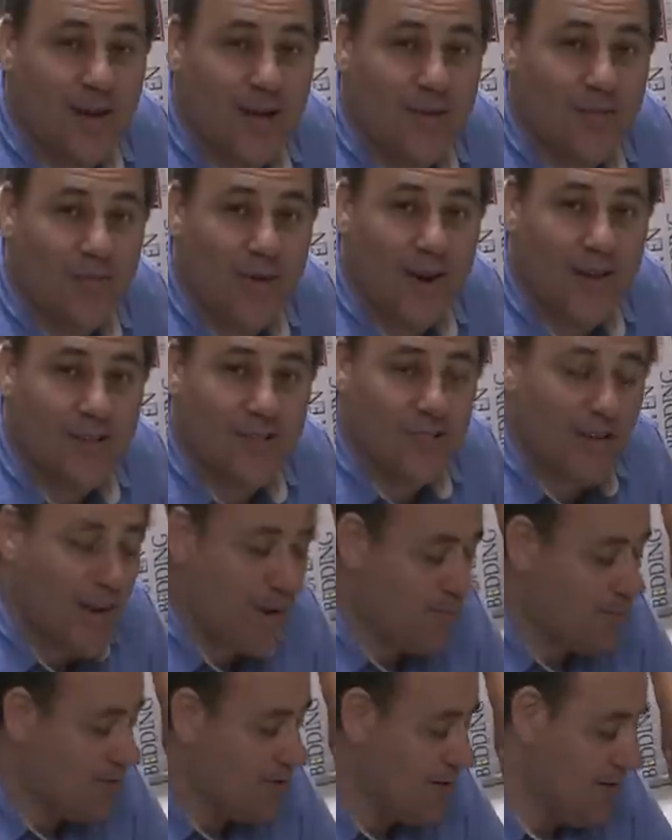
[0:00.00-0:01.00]
about a rain
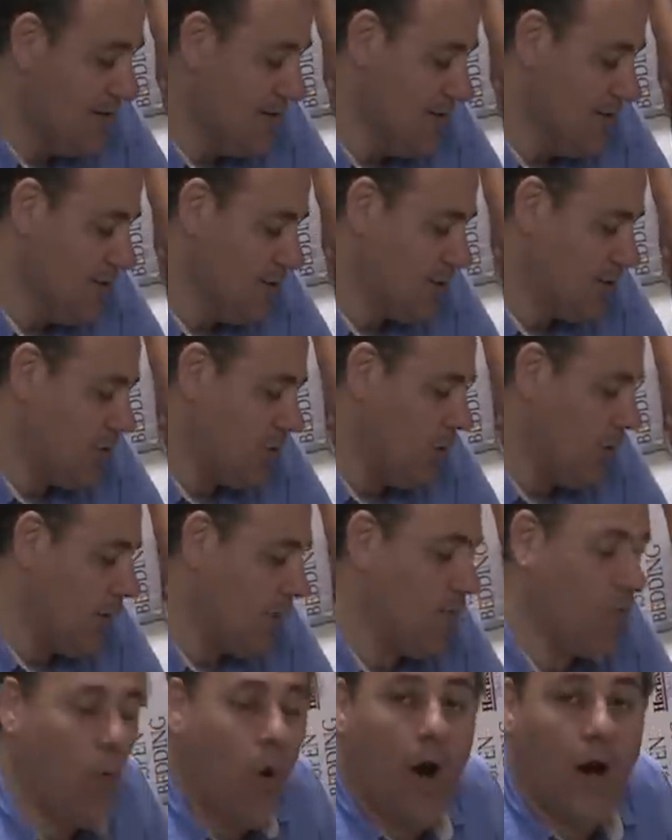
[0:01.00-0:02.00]
chamber,
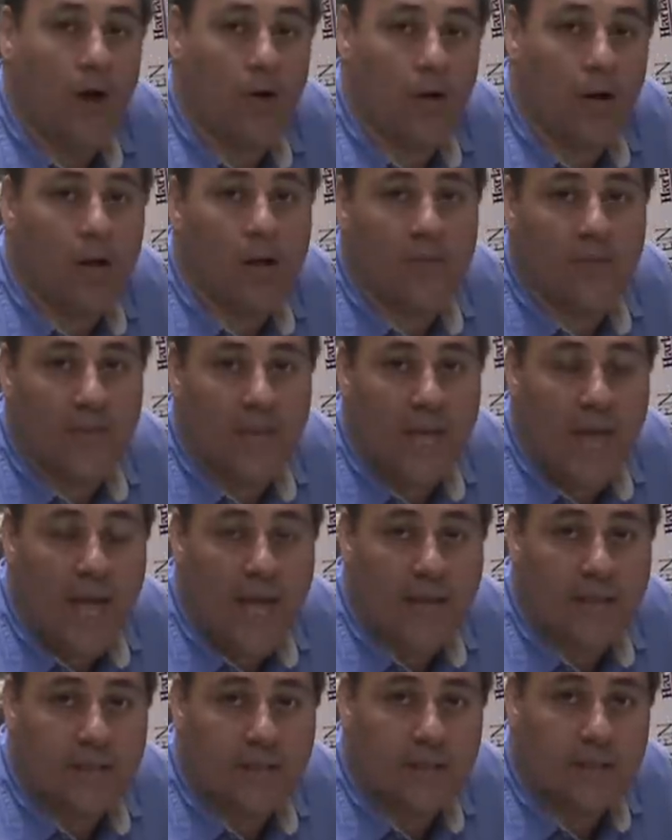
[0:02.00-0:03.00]
short of water all over the
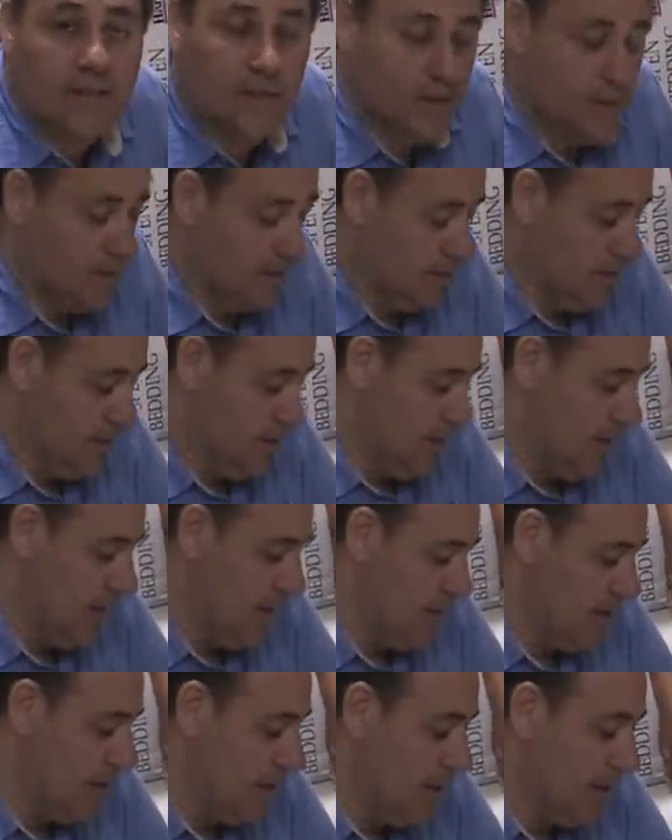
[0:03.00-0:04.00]
eggs.
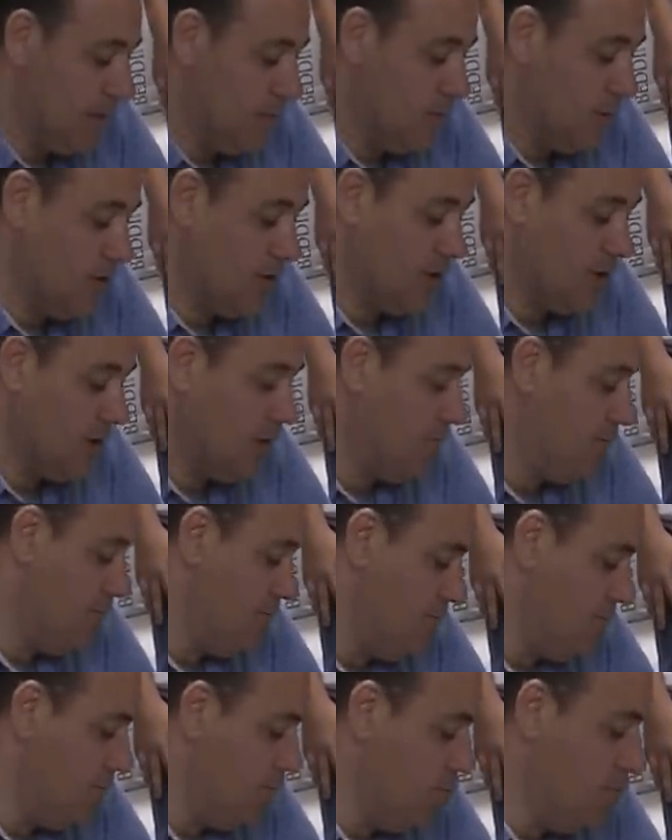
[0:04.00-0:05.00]
And uh, we should
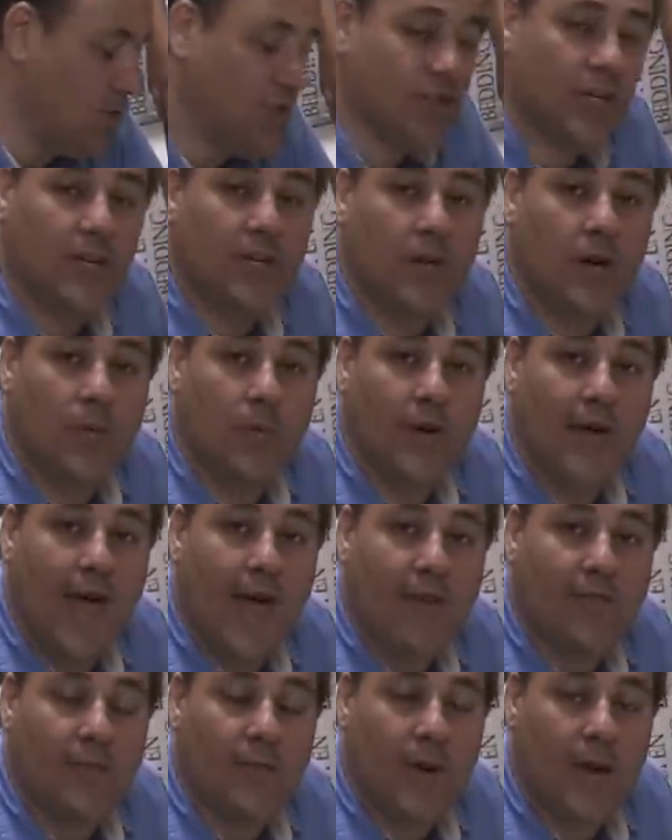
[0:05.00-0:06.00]
we should know what we
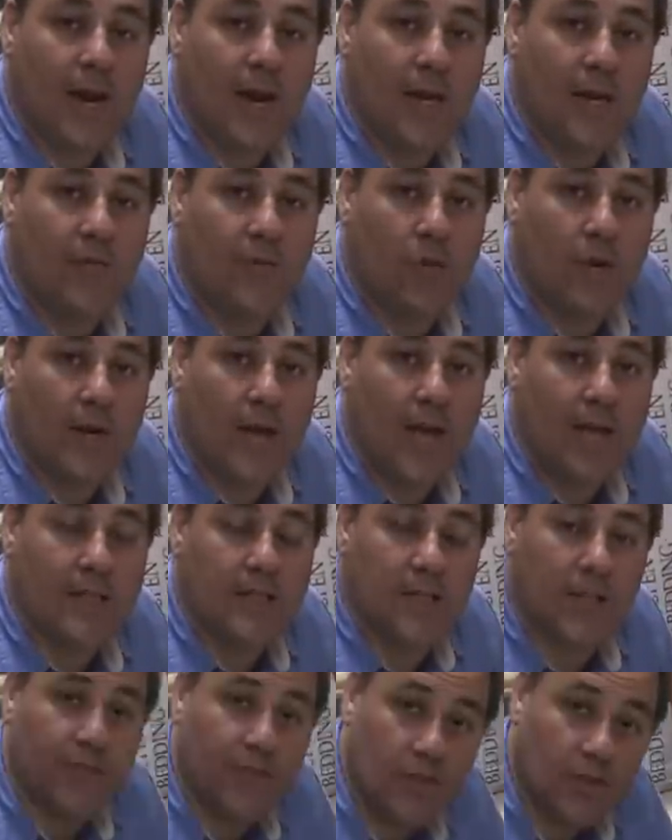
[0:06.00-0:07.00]
have in about eighty-four
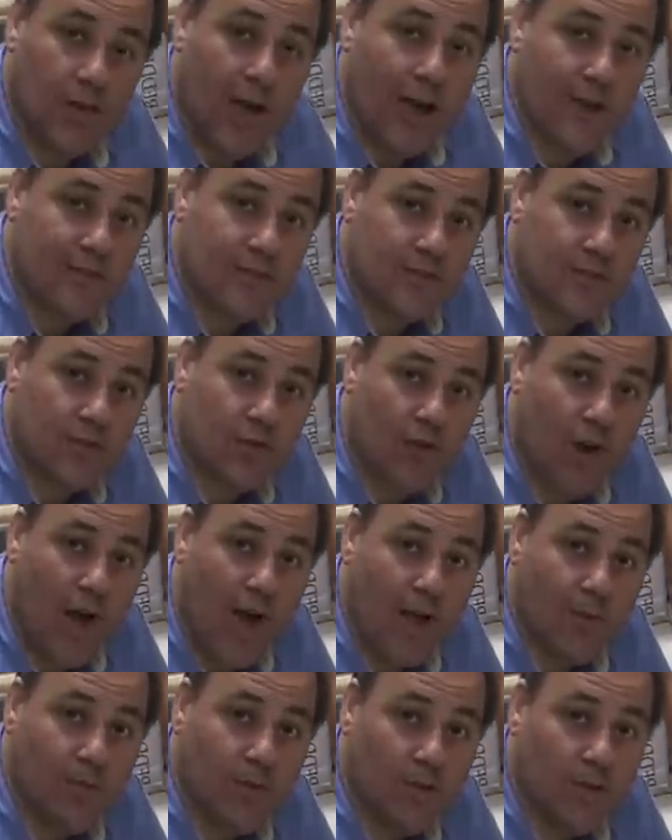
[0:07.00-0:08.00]
days. And if you guys
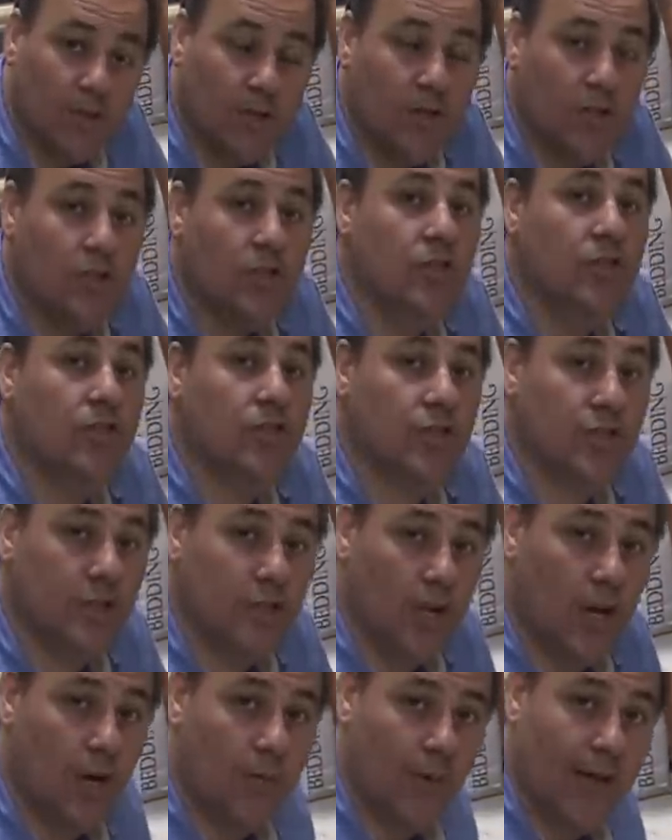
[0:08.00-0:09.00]
subscribe, you
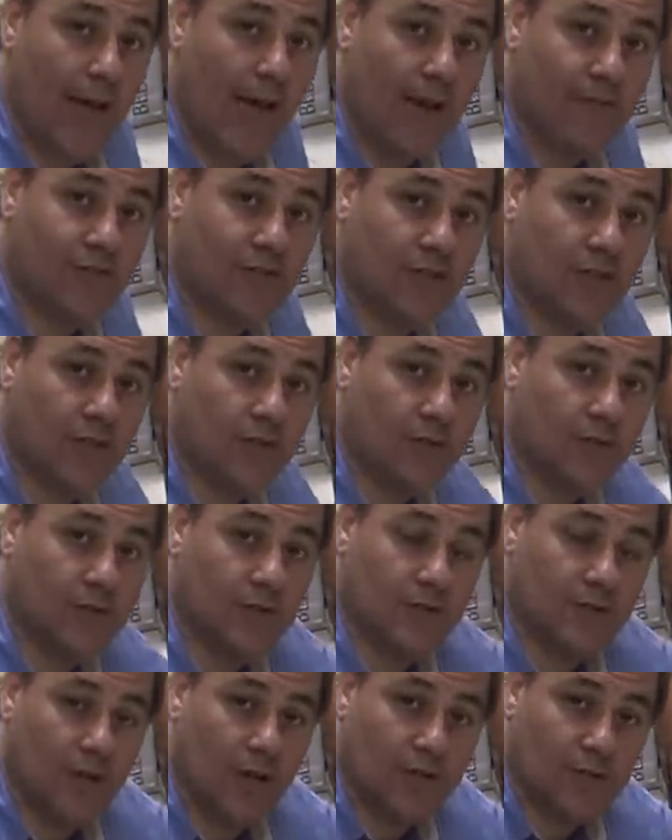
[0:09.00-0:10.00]
should know what we have too.
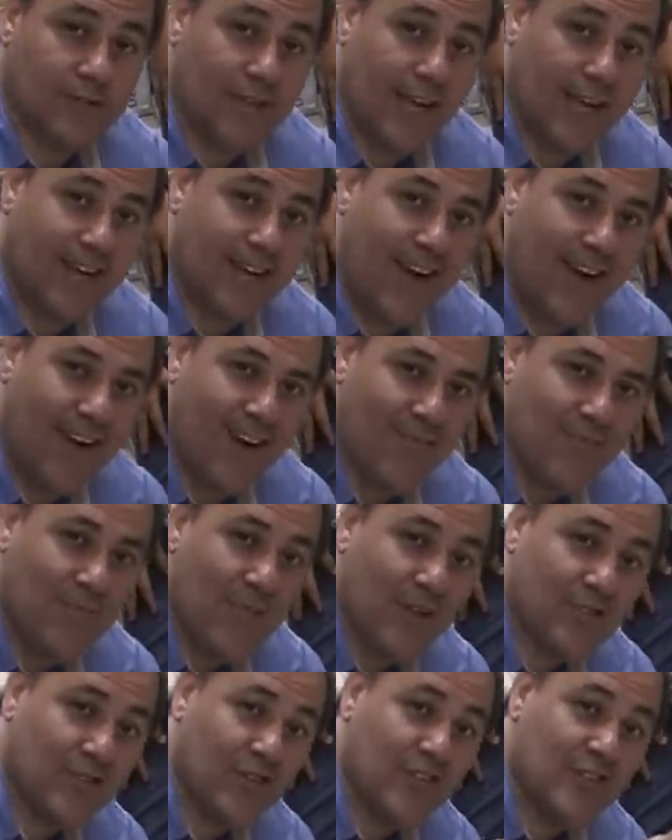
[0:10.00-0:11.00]
So take care.
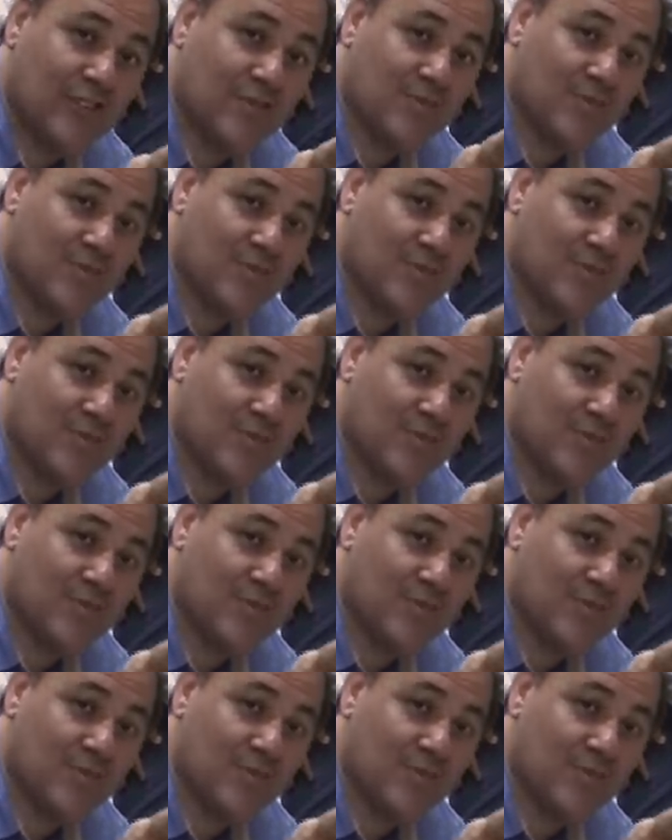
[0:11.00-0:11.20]
Make sure you